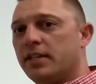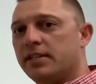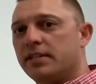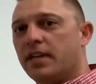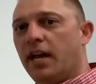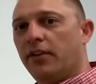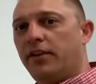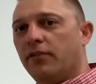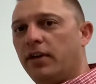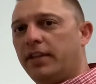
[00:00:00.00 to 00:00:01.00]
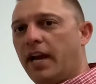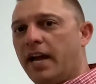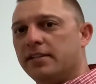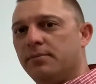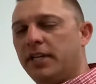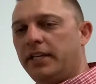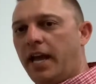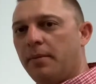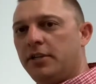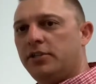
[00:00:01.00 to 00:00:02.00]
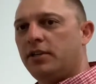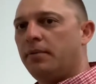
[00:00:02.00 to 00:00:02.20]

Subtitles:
This is a healthy root that hasn't been damaged.